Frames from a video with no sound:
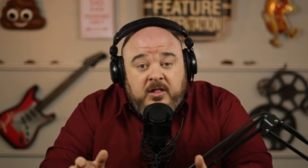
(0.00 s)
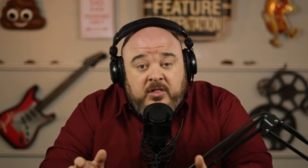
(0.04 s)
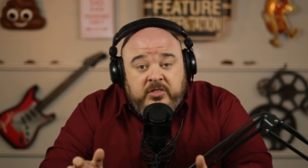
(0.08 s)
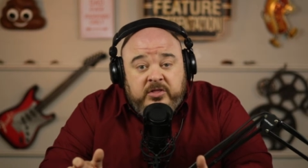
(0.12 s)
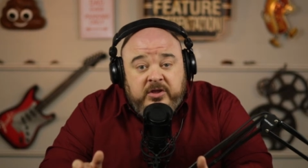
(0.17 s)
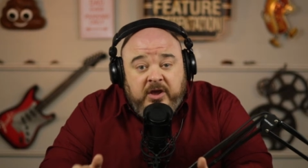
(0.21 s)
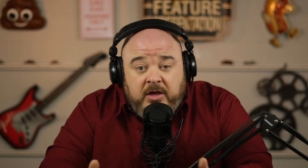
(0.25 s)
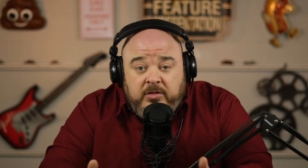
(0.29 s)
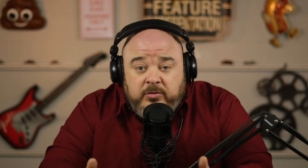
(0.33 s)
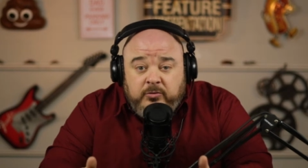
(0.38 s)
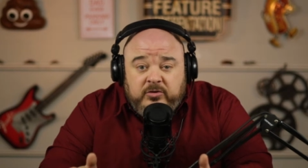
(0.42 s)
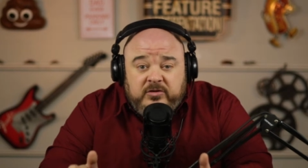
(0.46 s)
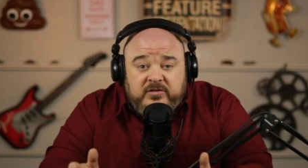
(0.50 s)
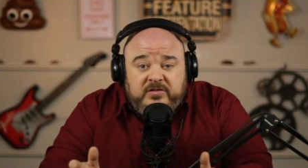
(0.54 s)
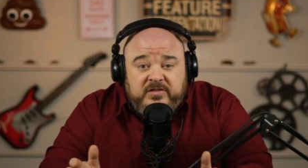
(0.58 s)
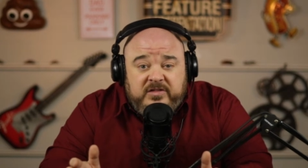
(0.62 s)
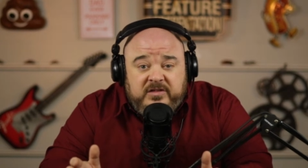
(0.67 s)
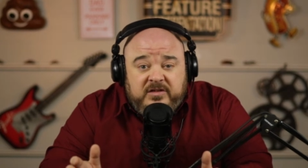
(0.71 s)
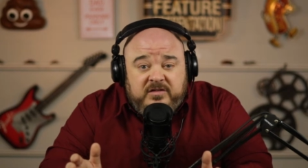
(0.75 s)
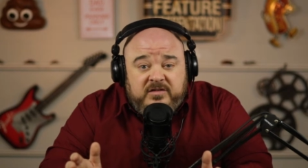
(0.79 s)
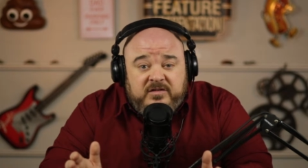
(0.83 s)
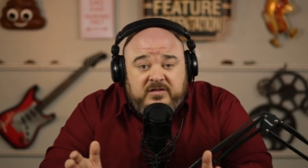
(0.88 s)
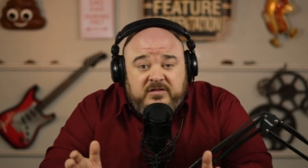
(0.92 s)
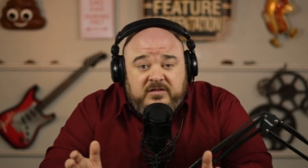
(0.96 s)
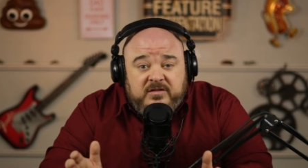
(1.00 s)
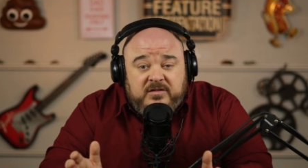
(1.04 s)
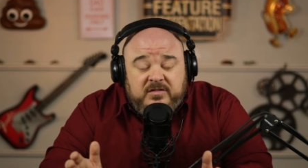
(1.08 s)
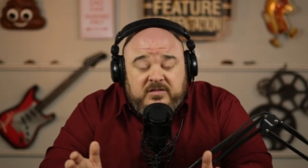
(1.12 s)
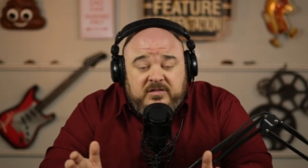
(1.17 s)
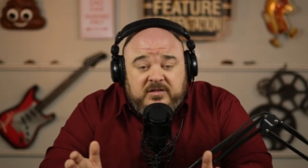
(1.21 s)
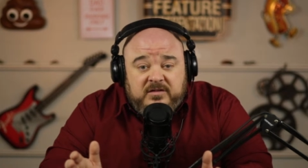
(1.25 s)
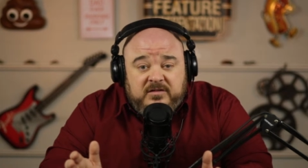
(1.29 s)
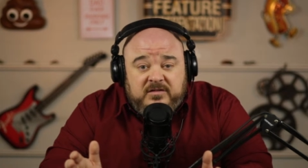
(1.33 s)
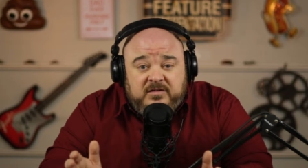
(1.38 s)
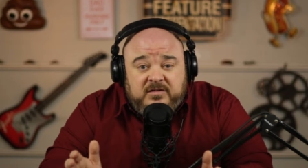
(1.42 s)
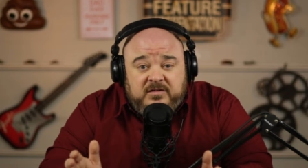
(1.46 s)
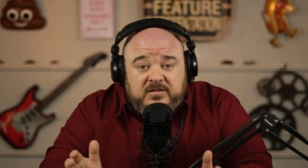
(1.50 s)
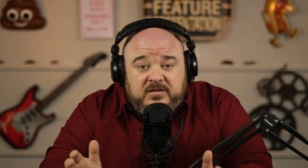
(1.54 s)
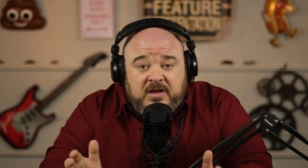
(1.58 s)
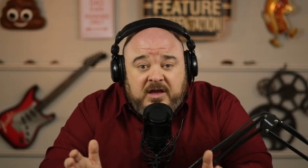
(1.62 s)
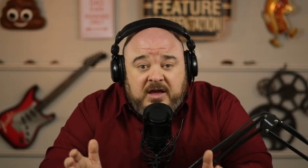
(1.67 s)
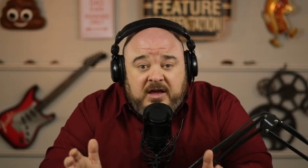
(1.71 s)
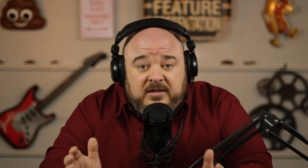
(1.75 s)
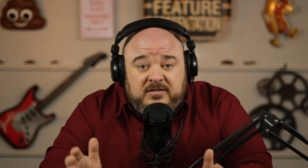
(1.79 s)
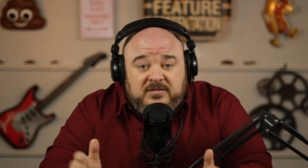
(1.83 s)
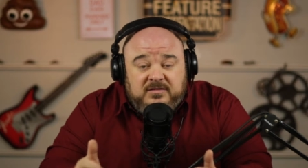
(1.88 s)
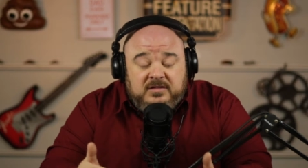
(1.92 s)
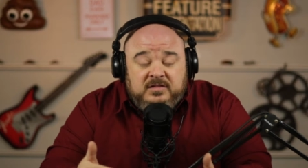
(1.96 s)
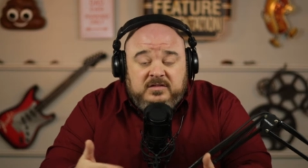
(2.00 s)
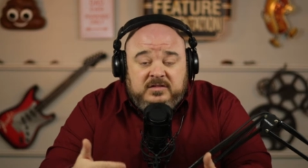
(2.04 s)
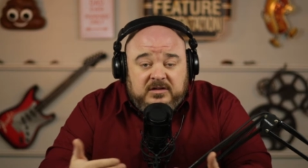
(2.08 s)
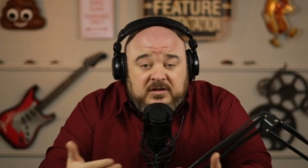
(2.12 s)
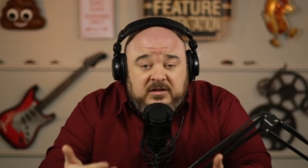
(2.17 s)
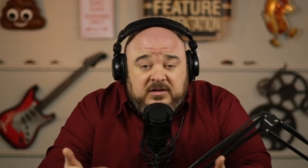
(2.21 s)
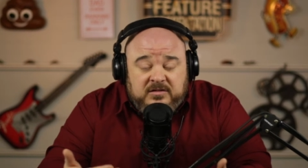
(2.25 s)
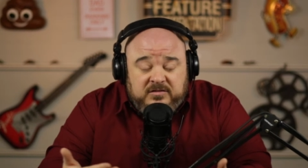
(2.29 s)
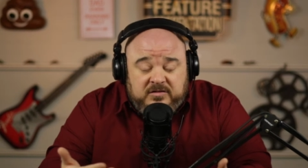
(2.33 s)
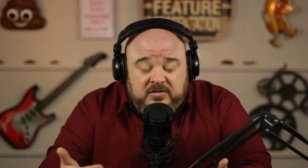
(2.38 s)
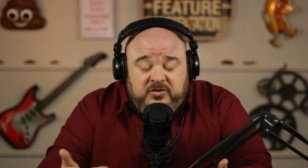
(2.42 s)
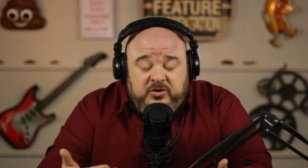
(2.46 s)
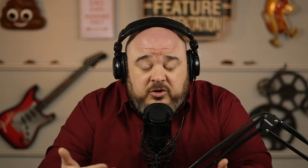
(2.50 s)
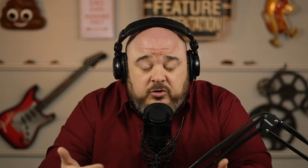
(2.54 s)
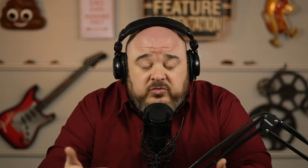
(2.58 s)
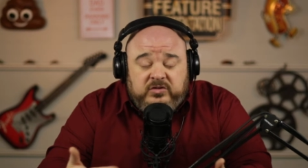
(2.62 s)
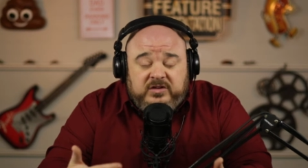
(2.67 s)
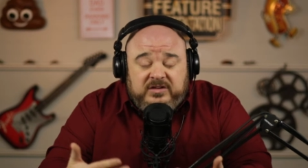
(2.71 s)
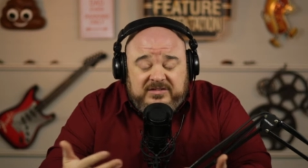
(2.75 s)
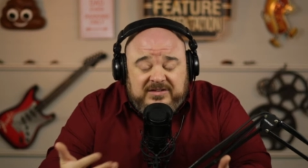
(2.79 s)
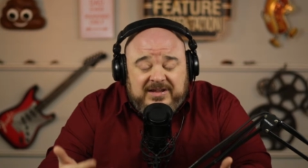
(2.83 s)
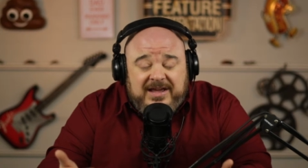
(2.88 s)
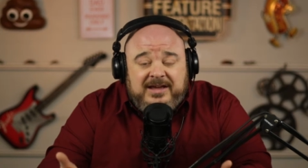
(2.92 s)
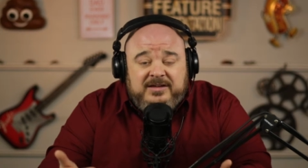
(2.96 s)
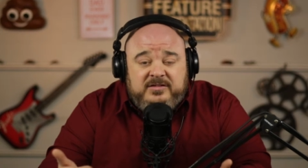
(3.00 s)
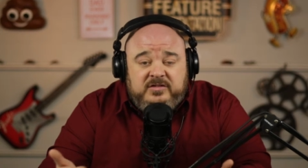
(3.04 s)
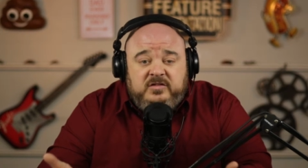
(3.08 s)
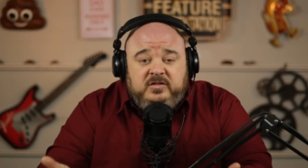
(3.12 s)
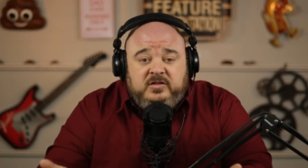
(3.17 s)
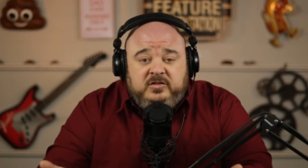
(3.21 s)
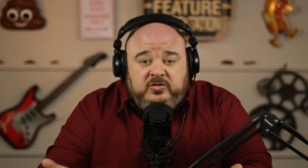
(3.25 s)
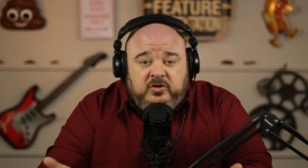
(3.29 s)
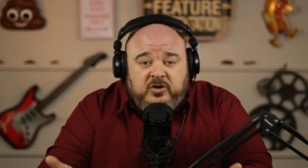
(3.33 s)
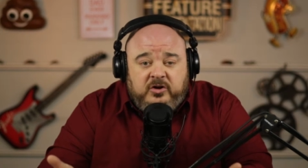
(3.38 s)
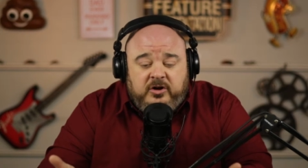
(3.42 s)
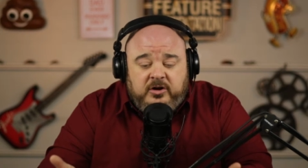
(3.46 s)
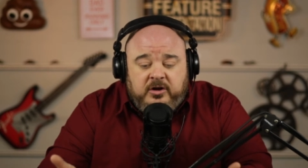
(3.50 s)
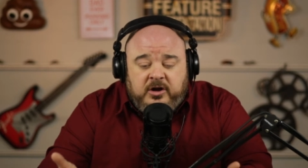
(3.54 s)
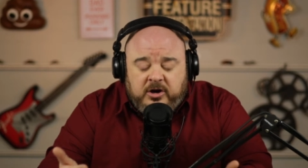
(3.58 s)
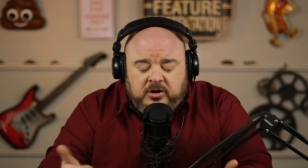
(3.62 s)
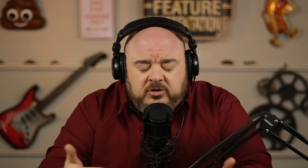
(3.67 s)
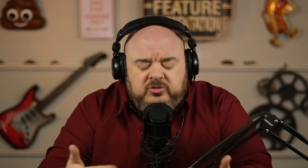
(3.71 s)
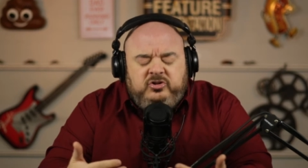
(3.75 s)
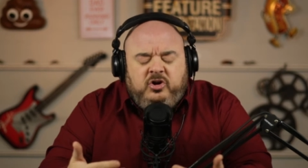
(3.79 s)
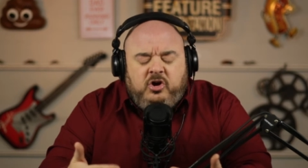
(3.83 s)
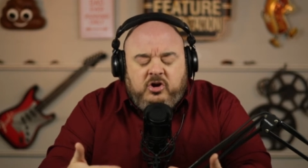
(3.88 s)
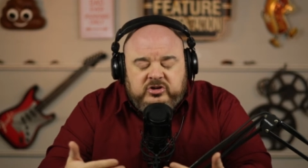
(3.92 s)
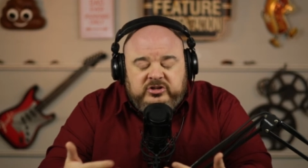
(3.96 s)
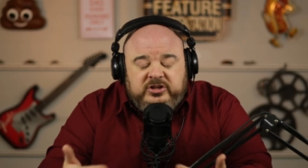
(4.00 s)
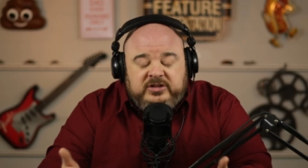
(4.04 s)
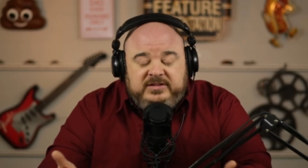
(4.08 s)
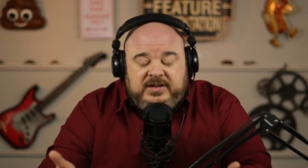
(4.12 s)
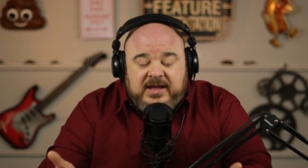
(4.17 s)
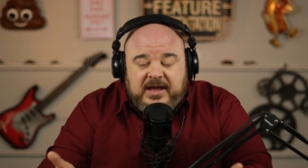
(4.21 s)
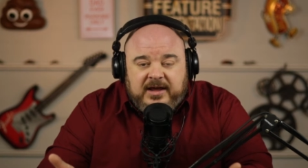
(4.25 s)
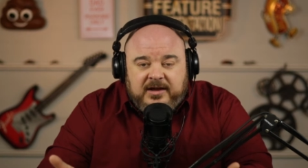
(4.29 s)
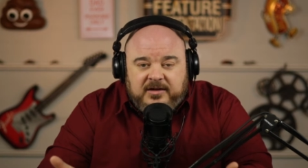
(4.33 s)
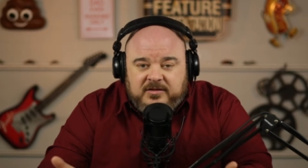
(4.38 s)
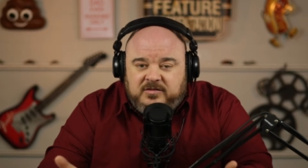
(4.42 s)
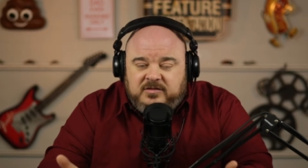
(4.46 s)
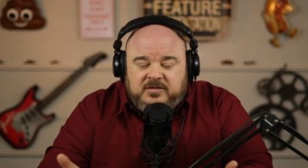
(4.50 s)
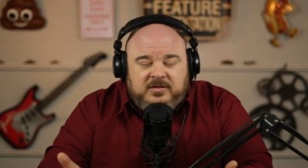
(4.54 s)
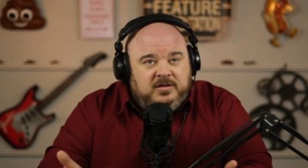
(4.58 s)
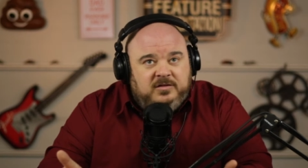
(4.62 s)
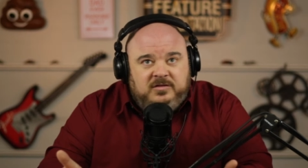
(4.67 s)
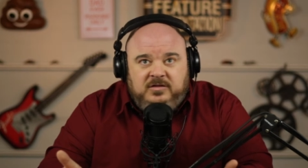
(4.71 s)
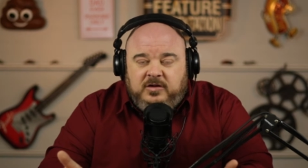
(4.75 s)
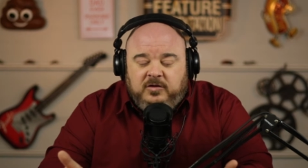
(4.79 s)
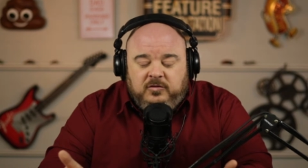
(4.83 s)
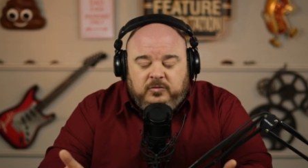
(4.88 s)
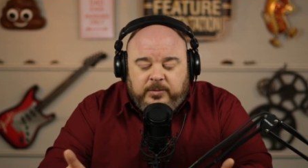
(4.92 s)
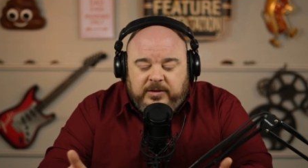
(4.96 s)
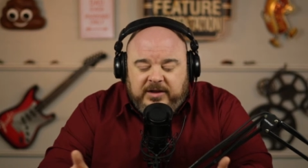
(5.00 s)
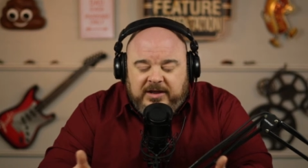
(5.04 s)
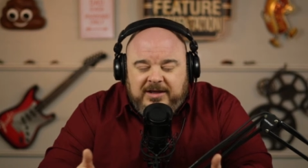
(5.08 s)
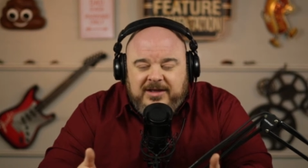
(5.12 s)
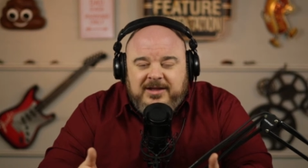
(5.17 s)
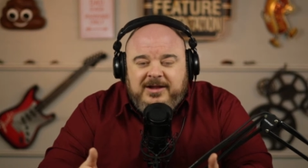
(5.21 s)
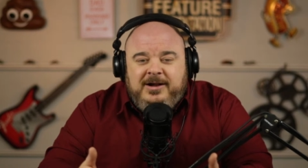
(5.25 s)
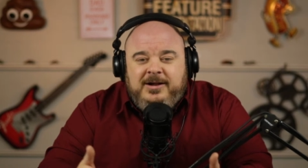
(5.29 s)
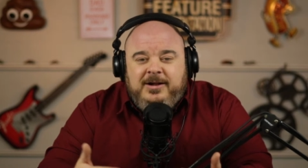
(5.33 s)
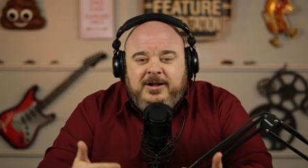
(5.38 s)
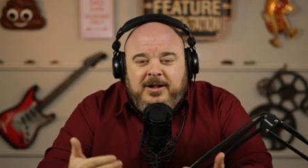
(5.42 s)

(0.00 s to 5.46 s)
The other is is using text to talk, or talk to text, excuse me,